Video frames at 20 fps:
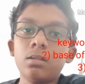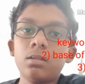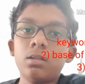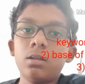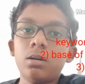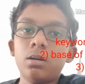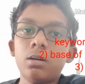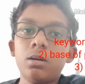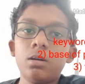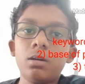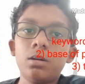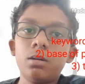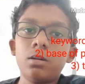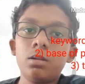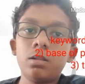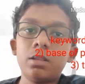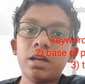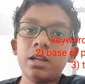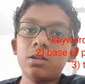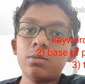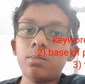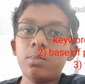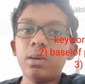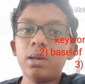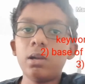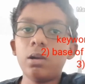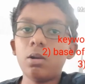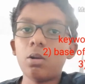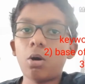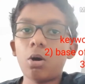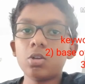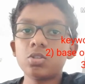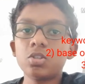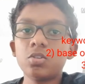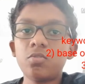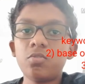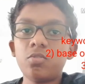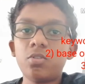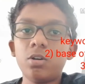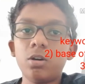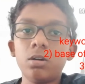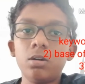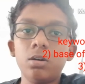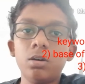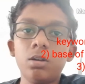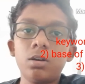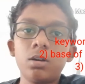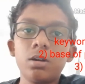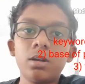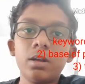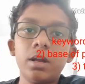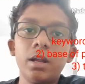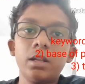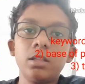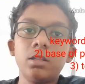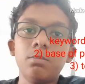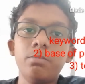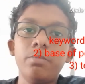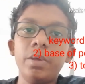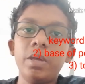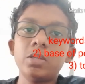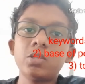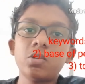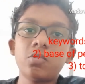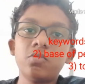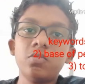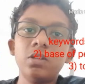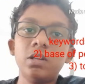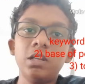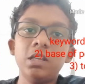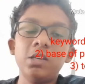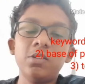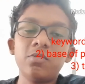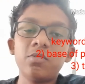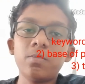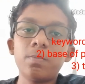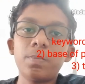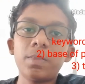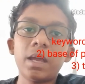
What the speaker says: there will be a loss of turgor at the base of the leaf